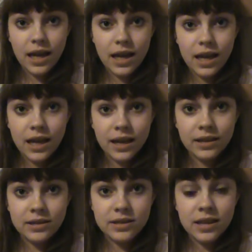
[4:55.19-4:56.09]

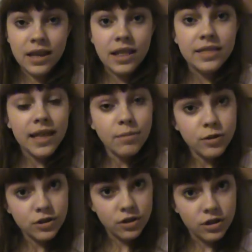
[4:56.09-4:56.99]
And that
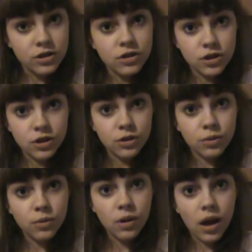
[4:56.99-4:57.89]
was good
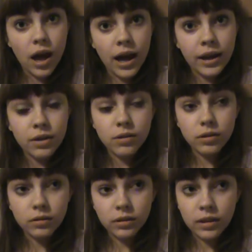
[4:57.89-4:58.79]
too. I
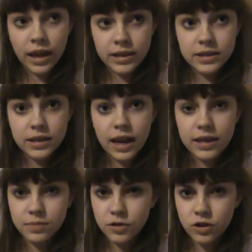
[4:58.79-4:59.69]
liked it. I
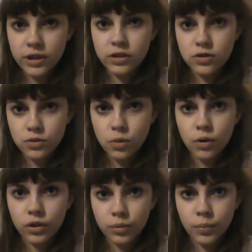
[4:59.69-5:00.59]
especially liked the
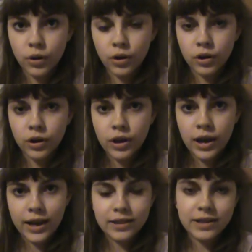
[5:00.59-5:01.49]
score in the book,
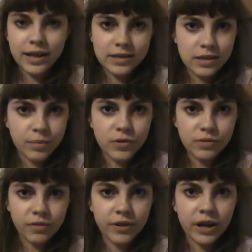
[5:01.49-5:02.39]
and the dance
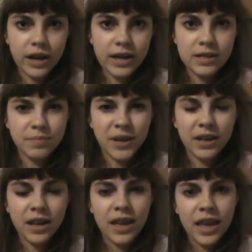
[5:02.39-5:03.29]
numbers were very nice,
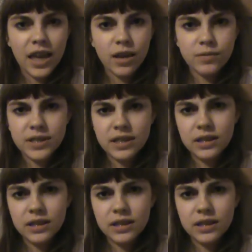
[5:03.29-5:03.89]
but it was a